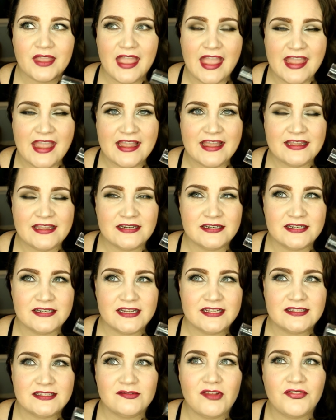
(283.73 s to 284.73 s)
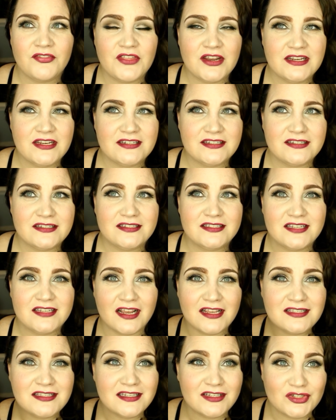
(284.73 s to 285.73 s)
and it's not that it
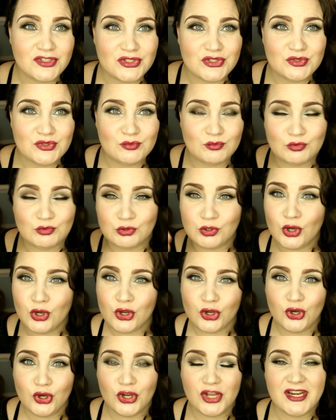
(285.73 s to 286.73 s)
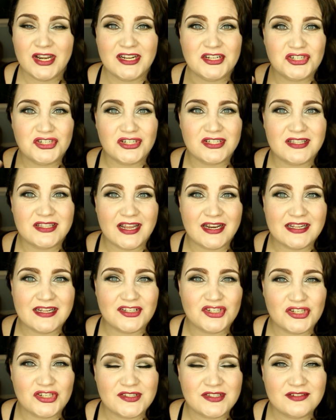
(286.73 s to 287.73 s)
doesn't look good, it's just that
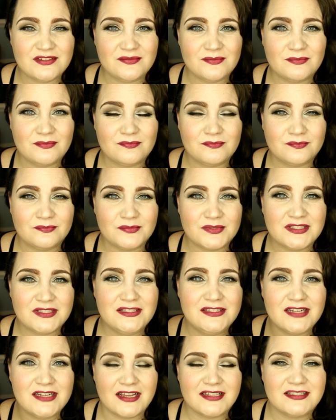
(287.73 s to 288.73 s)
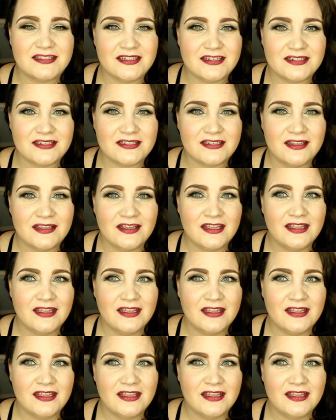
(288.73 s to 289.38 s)
it just doesn't